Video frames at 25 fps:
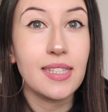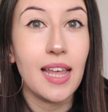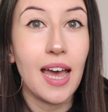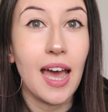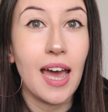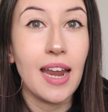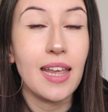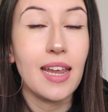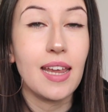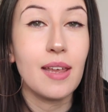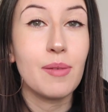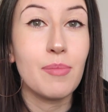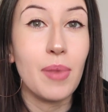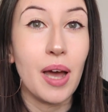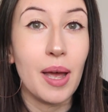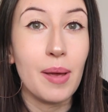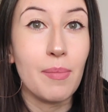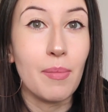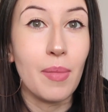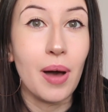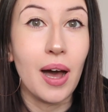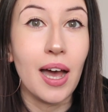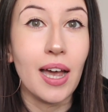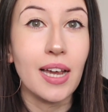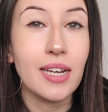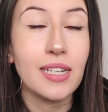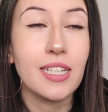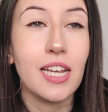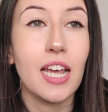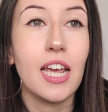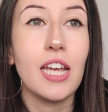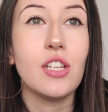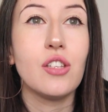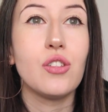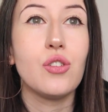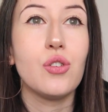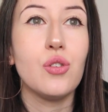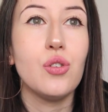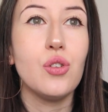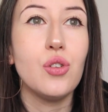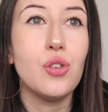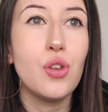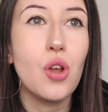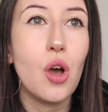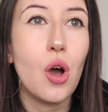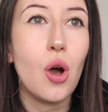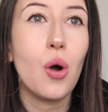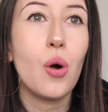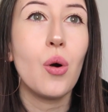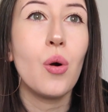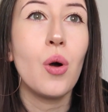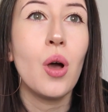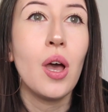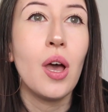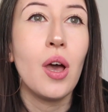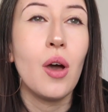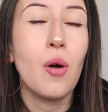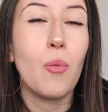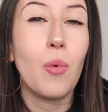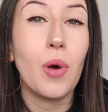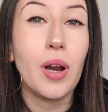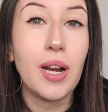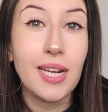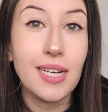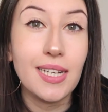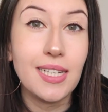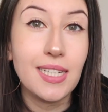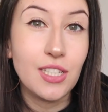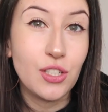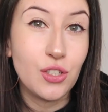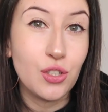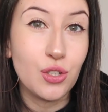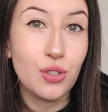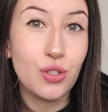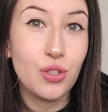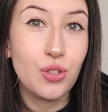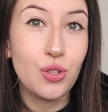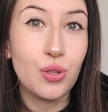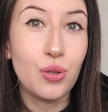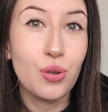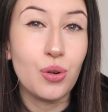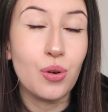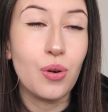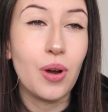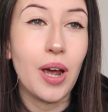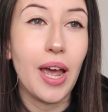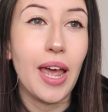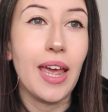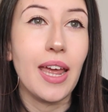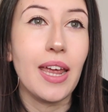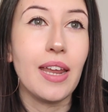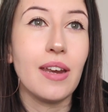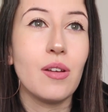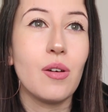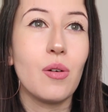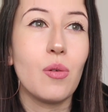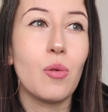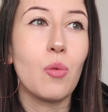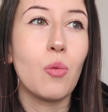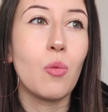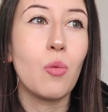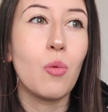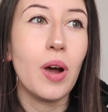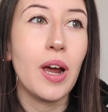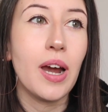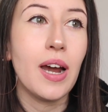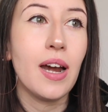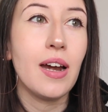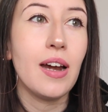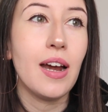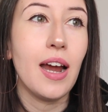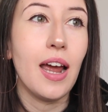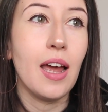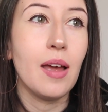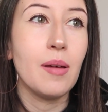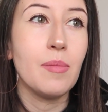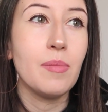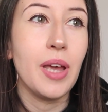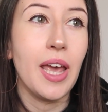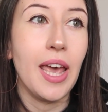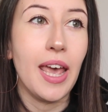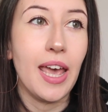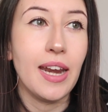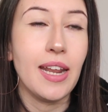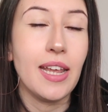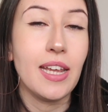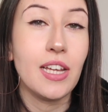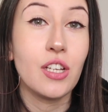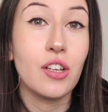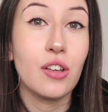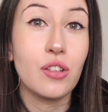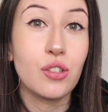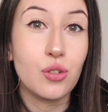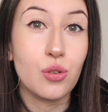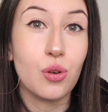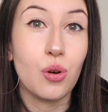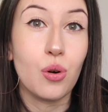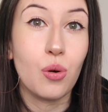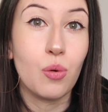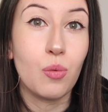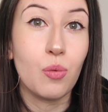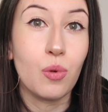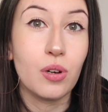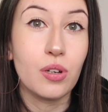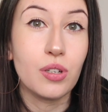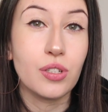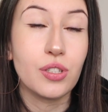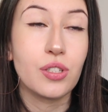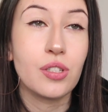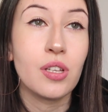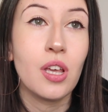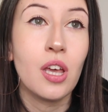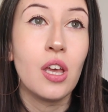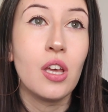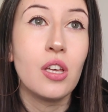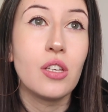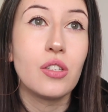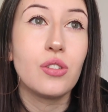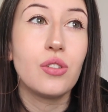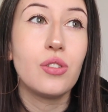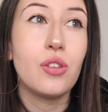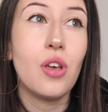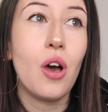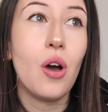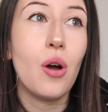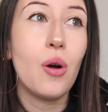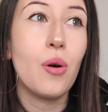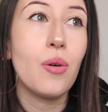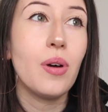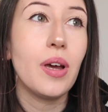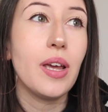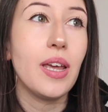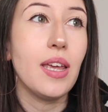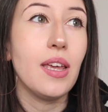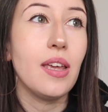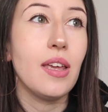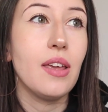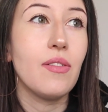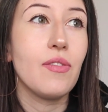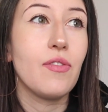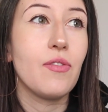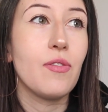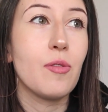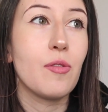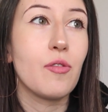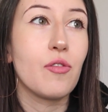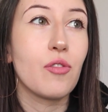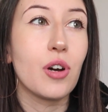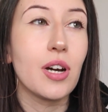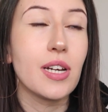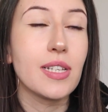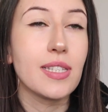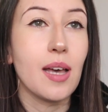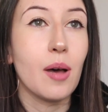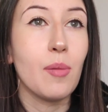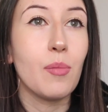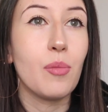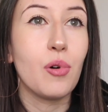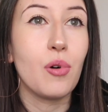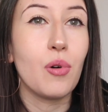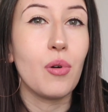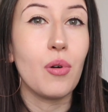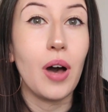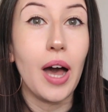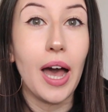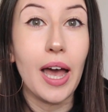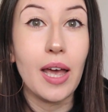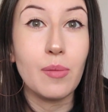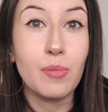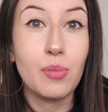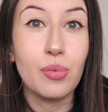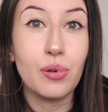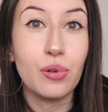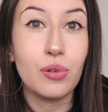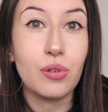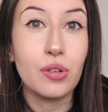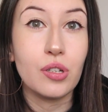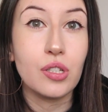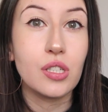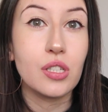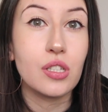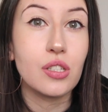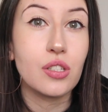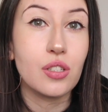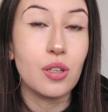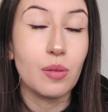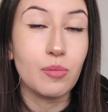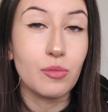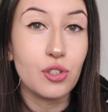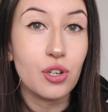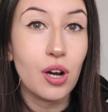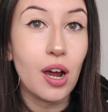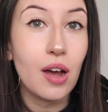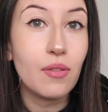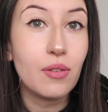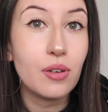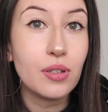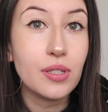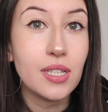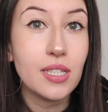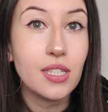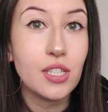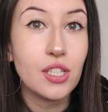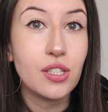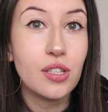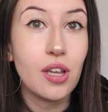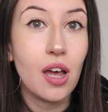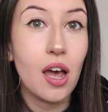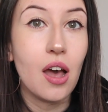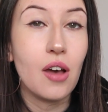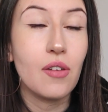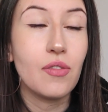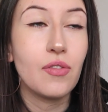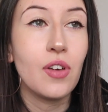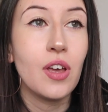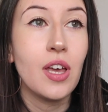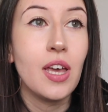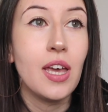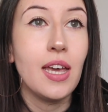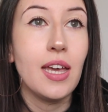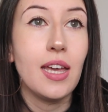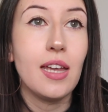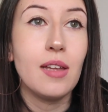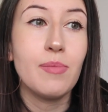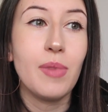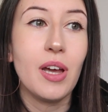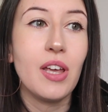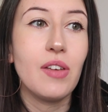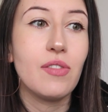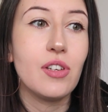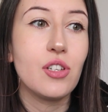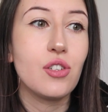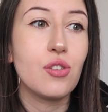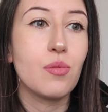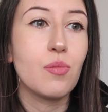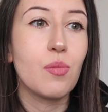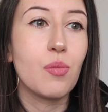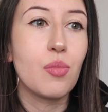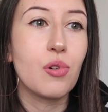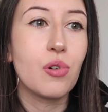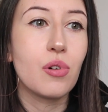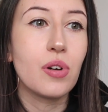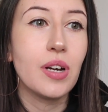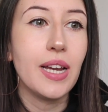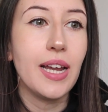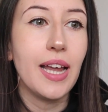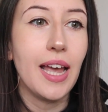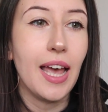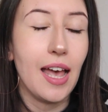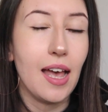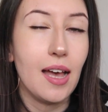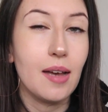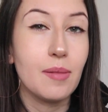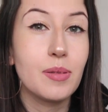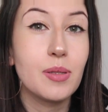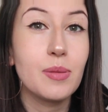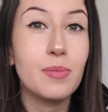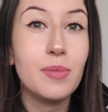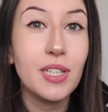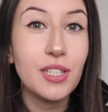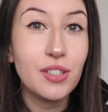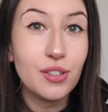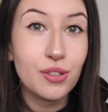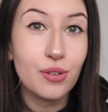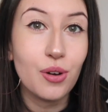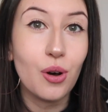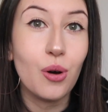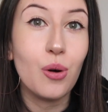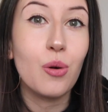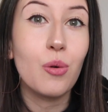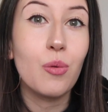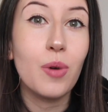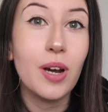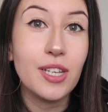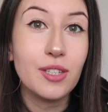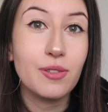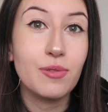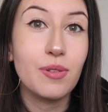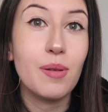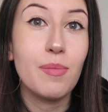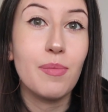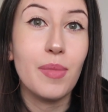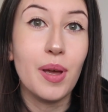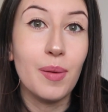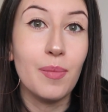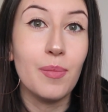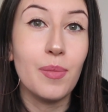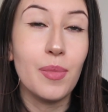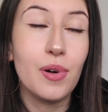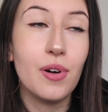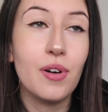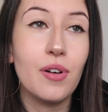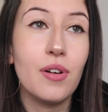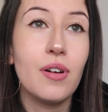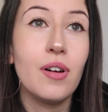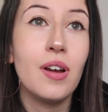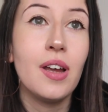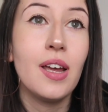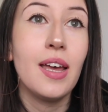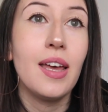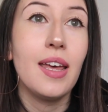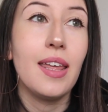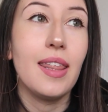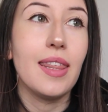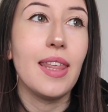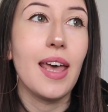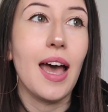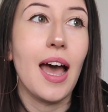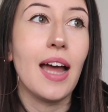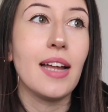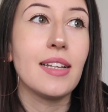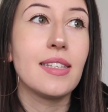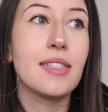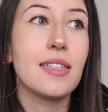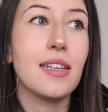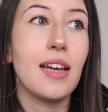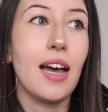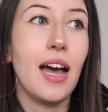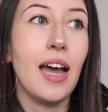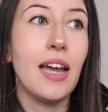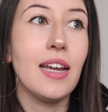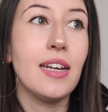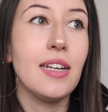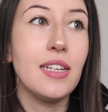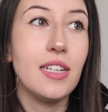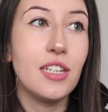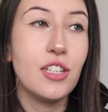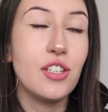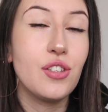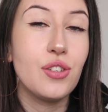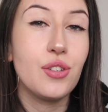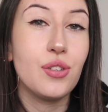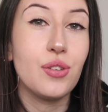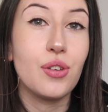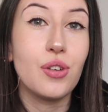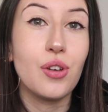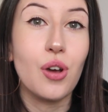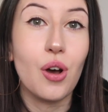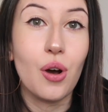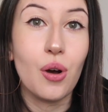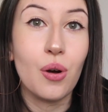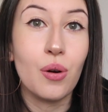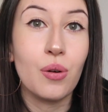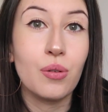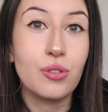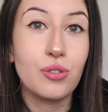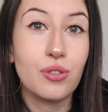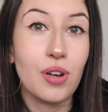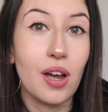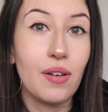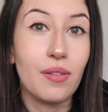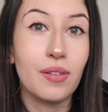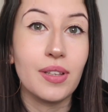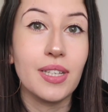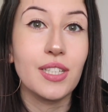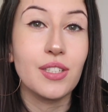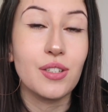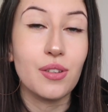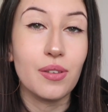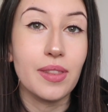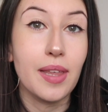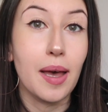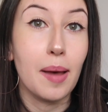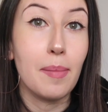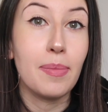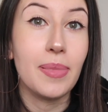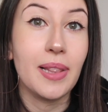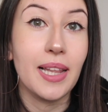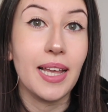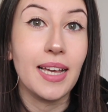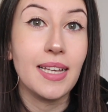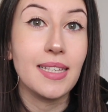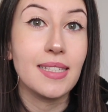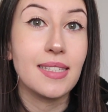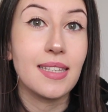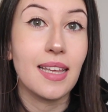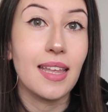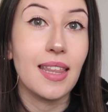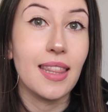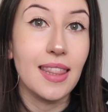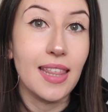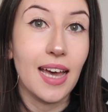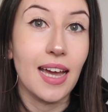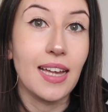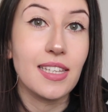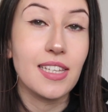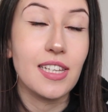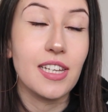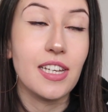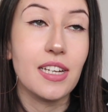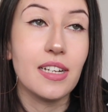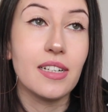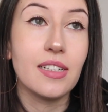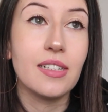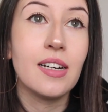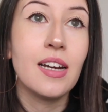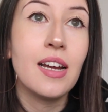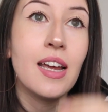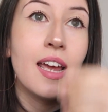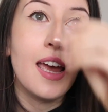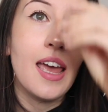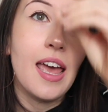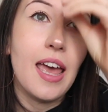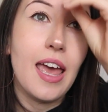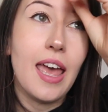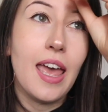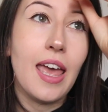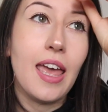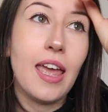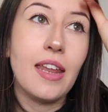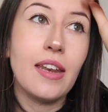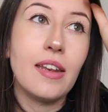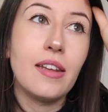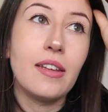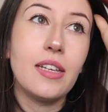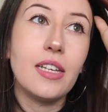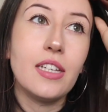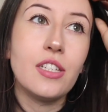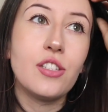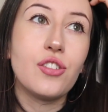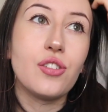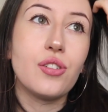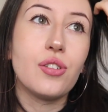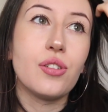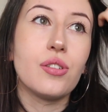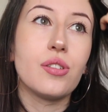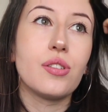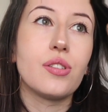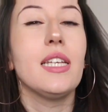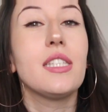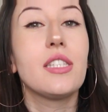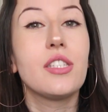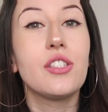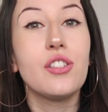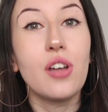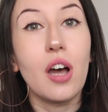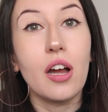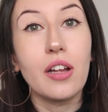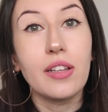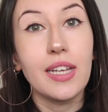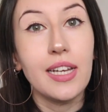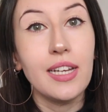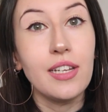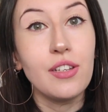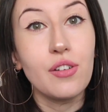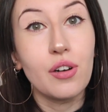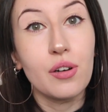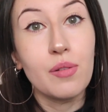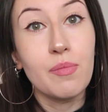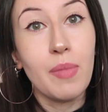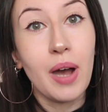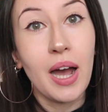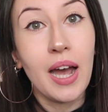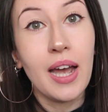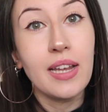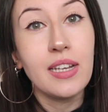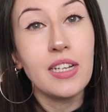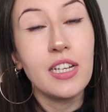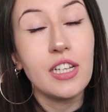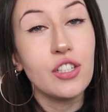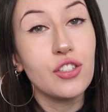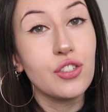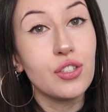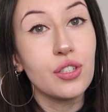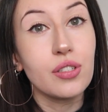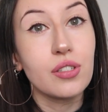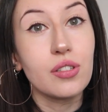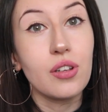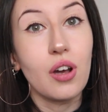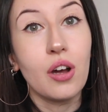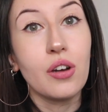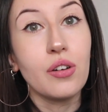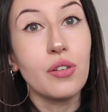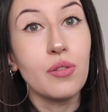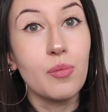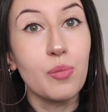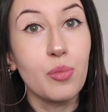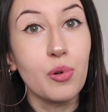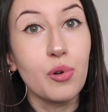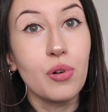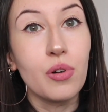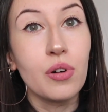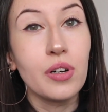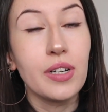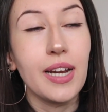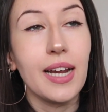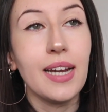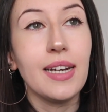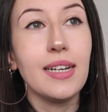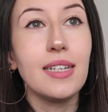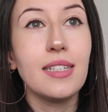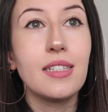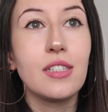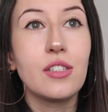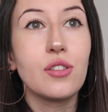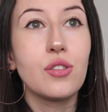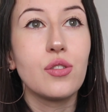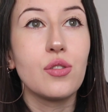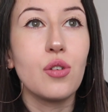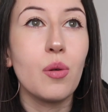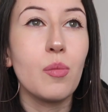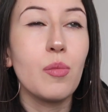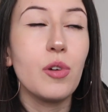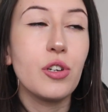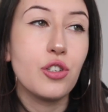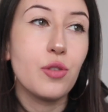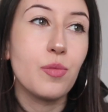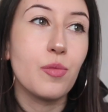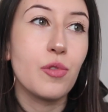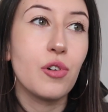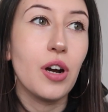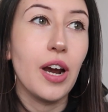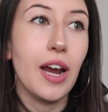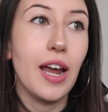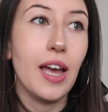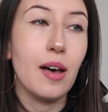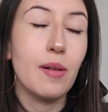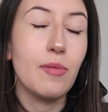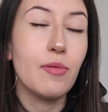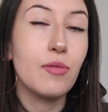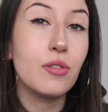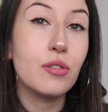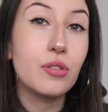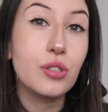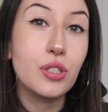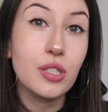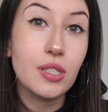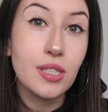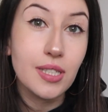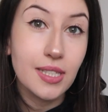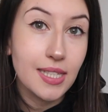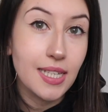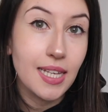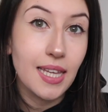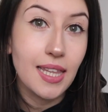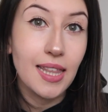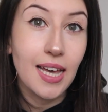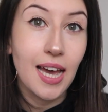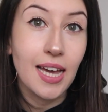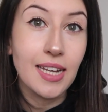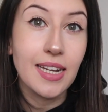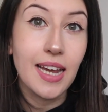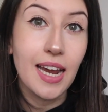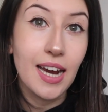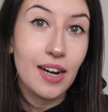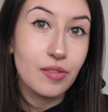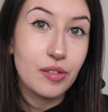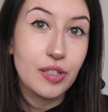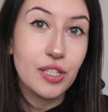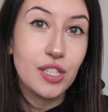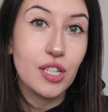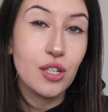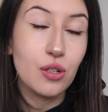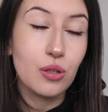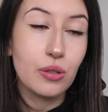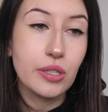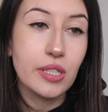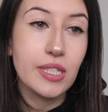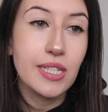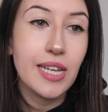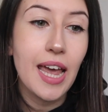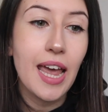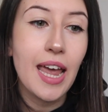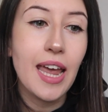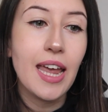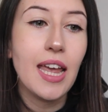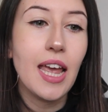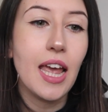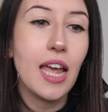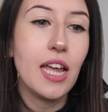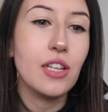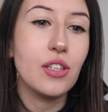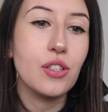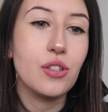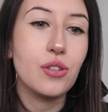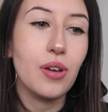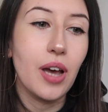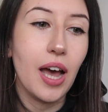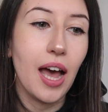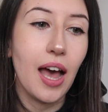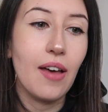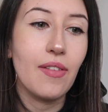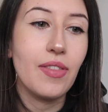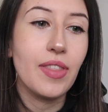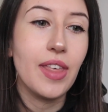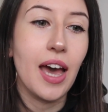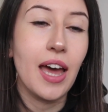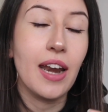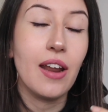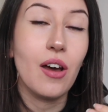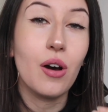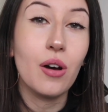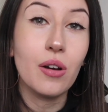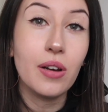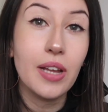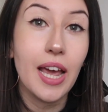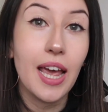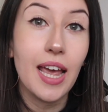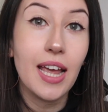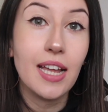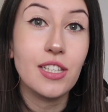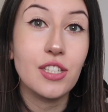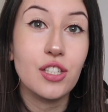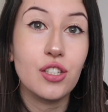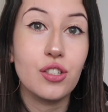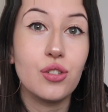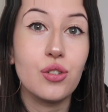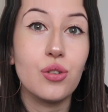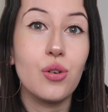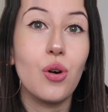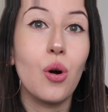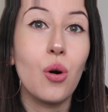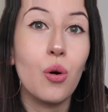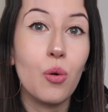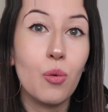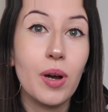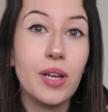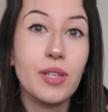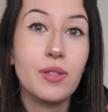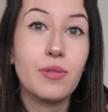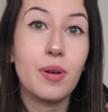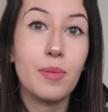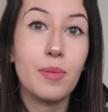that in my mind and to know what I need to do and where I'm heading towards. So if, for example, I put some travels and stuff in my vision board, it helps me to always remember that I need to go traveling to that place that year. And it's not in your mind, it's just on a board, and it's so much more helpful to see that every single day and to have that on hand to always